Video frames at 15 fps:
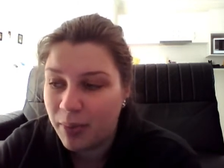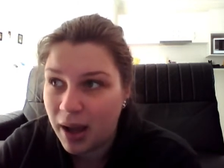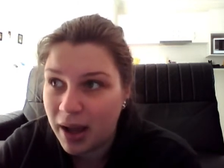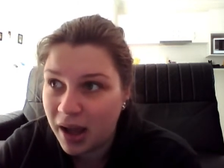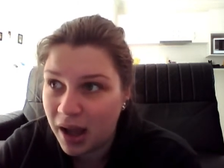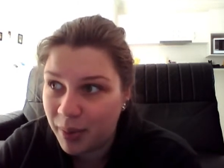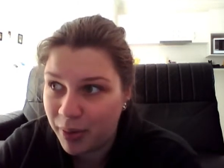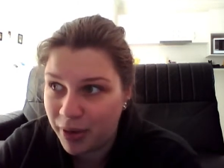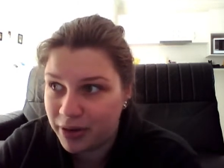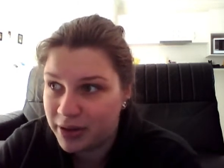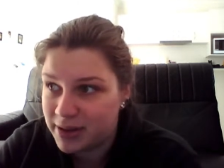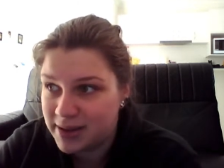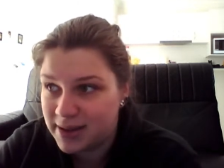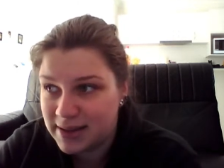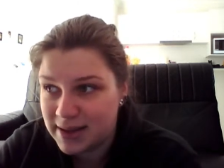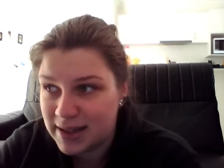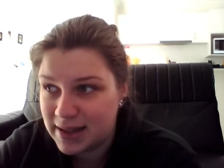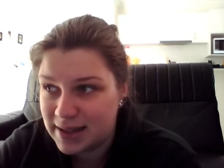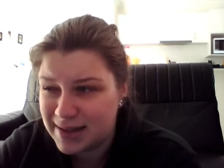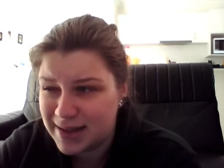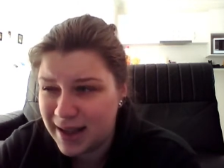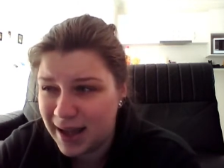But my hypothesis
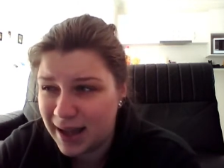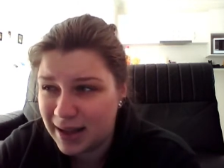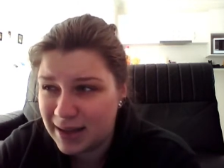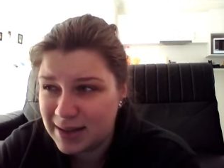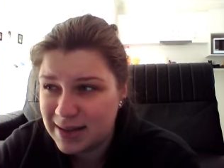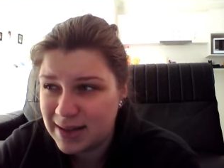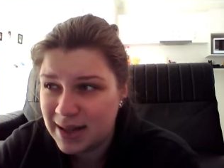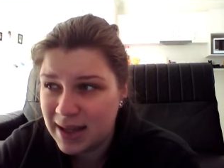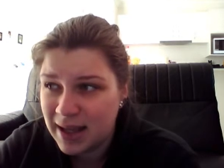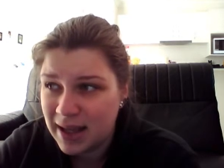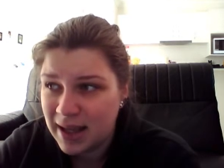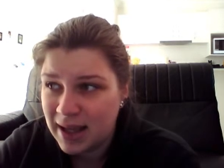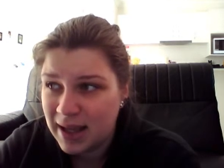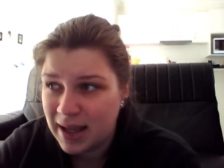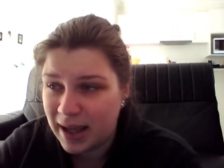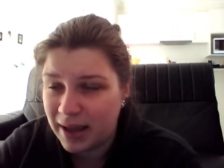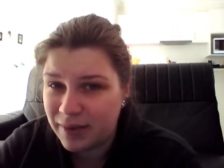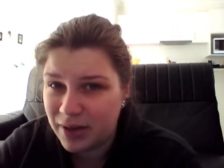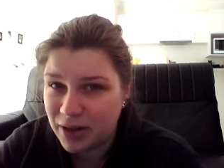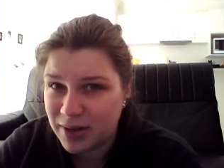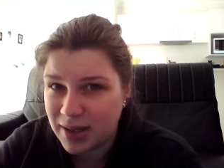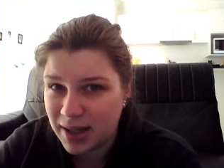is that
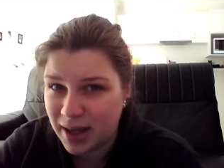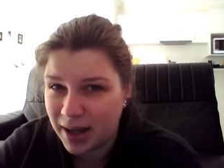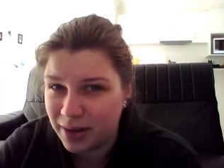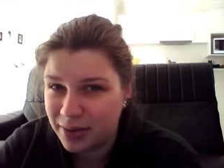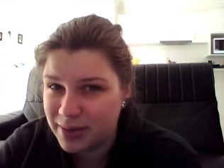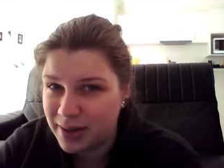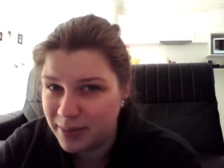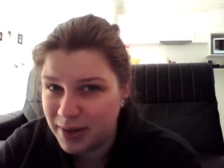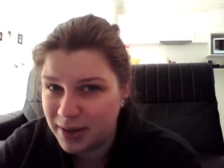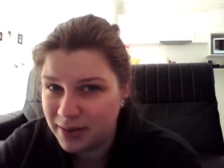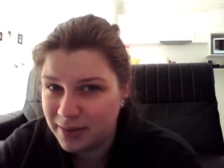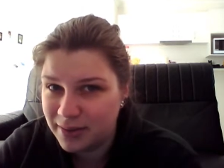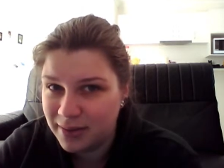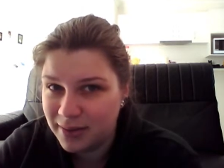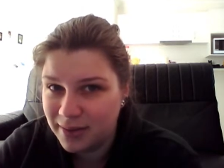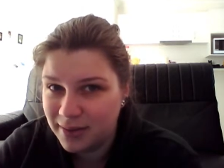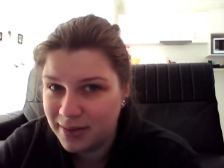I have a UTI or something.